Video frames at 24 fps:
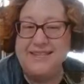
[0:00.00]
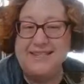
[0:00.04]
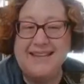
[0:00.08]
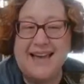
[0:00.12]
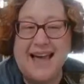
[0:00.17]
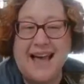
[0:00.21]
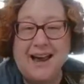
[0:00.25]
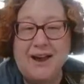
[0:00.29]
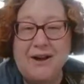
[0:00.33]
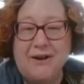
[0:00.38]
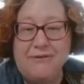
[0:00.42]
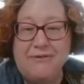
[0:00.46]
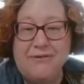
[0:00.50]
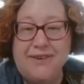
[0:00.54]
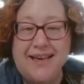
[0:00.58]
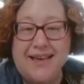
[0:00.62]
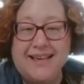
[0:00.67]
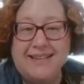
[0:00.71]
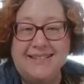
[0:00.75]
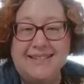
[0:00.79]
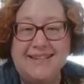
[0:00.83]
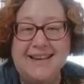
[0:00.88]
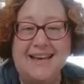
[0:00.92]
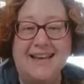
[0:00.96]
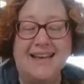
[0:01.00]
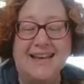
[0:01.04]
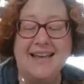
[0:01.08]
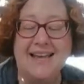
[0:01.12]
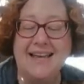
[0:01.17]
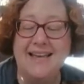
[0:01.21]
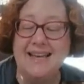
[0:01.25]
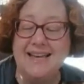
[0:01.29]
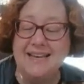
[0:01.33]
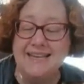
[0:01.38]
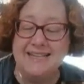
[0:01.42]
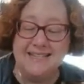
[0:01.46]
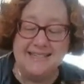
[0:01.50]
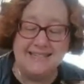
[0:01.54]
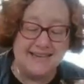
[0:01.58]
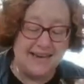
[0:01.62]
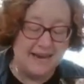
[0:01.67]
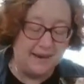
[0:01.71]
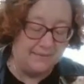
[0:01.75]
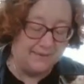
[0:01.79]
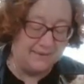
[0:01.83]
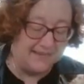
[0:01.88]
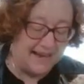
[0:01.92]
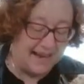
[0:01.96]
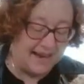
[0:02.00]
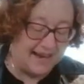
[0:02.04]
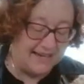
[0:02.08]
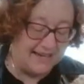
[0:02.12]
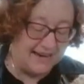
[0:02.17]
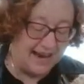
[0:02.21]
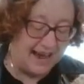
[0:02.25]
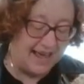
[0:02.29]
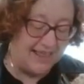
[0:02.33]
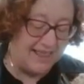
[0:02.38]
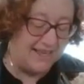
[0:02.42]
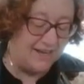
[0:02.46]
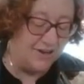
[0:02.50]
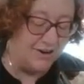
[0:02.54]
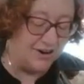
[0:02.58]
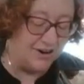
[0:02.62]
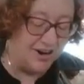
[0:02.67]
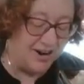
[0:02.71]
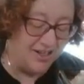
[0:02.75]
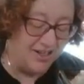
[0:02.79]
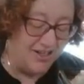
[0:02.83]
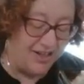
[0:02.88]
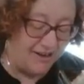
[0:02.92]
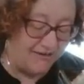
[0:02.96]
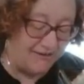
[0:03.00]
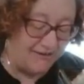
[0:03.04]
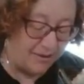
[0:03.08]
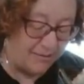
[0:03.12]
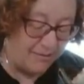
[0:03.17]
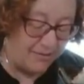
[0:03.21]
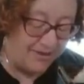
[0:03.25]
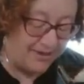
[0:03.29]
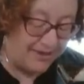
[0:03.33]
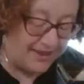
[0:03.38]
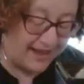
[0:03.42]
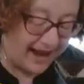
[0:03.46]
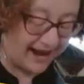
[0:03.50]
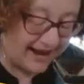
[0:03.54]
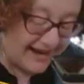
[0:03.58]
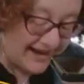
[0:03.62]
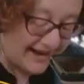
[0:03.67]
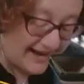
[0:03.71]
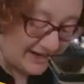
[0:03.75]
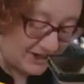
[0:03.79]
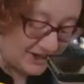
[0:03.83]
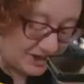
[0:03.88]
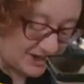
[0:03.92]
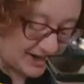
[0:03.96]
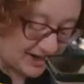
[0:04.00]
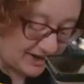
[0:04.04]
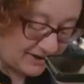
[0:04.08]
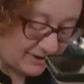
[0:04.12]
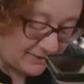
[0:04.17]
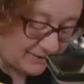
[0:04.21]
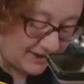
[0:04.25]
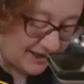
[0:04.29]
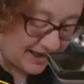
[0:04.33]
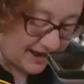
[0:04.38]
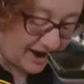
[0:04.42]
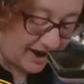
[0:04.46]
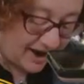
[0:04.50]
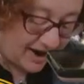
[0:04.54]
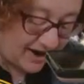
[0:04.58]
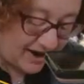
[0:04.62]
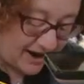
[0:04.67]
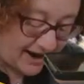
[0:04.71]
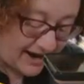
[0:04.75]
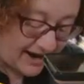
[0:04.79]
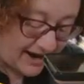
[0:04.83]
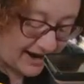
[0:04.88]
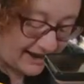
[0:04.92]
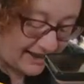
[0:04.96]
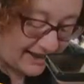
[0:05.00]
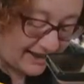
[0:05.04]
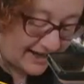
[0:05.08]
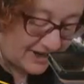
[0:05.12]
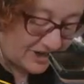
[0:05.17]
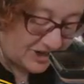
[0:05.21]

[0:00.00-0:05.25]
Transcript: the Taco Fiesta stamp set. I think you're going to love them. I can't tell you what they are. I can't like